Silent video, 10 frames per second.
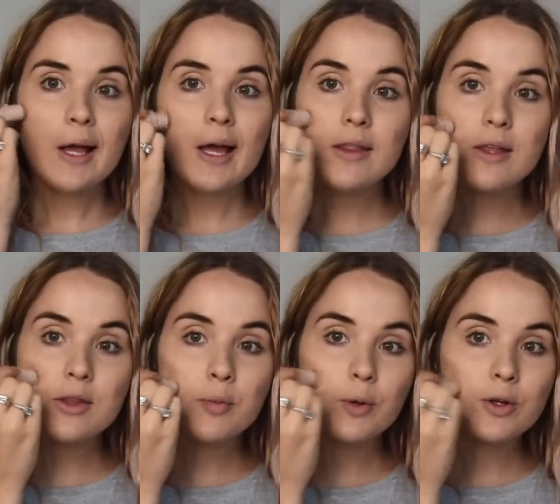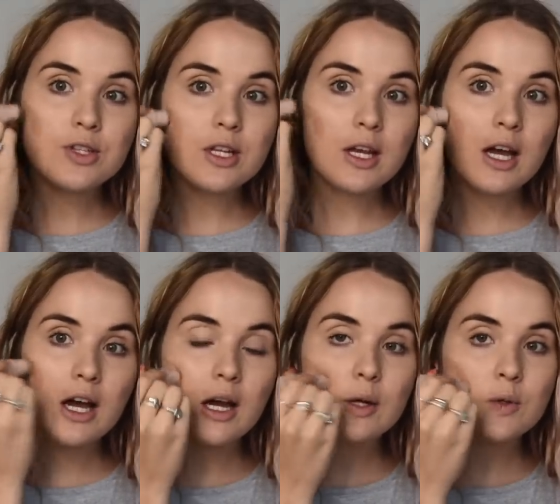and then the person
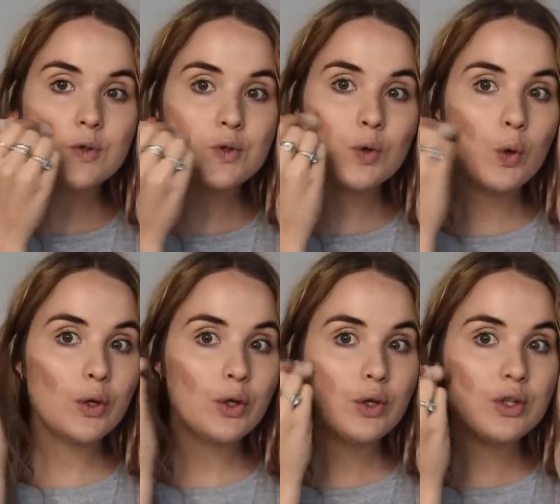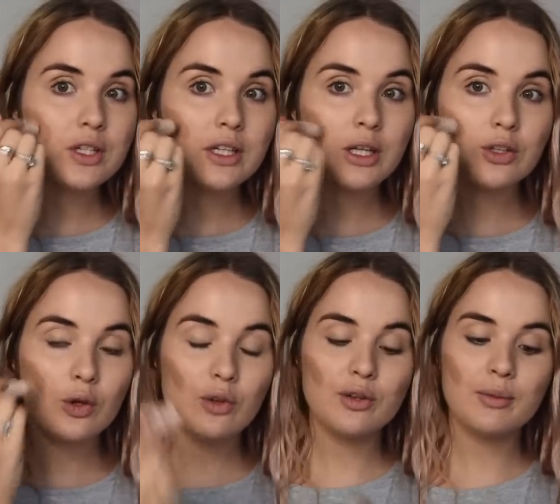I saw using it, I
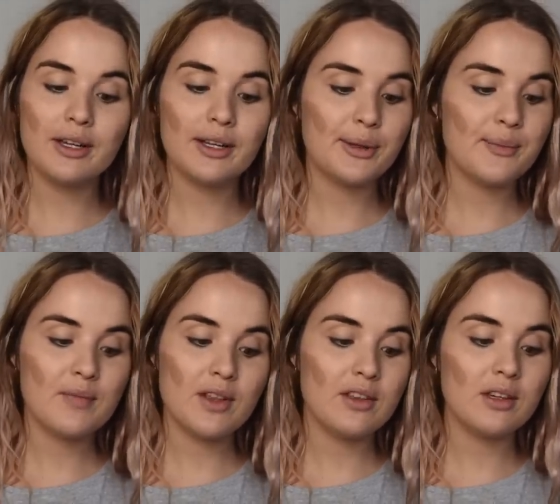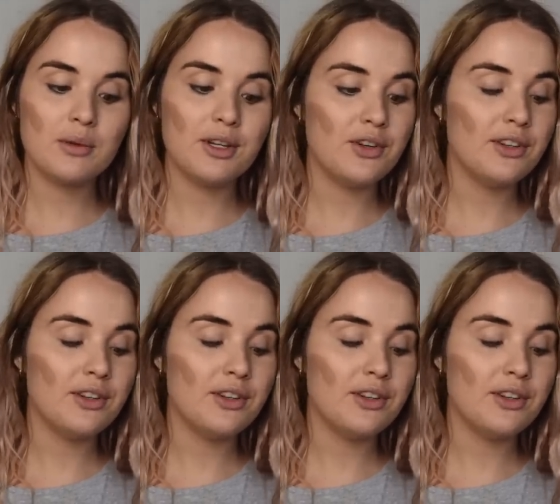told them like, I think I want to